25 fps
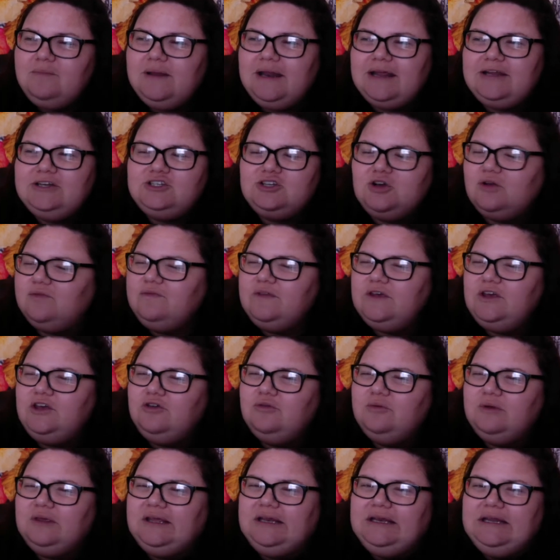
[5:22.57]
but I don't think
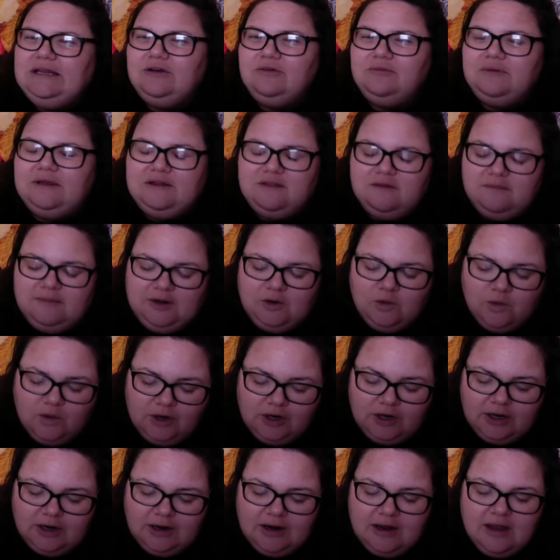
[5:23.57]
you really need to read them in
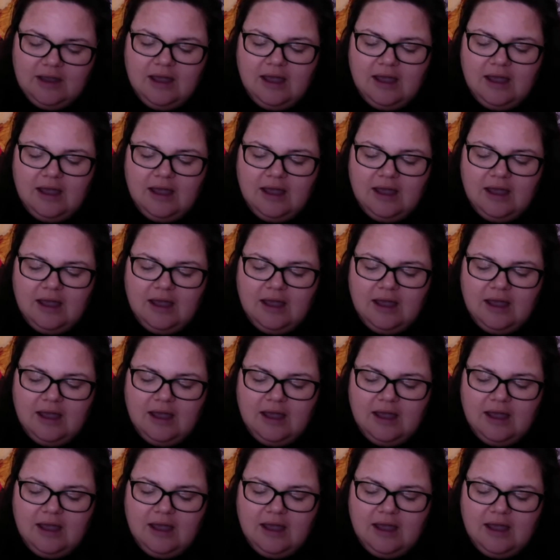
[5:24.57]
order.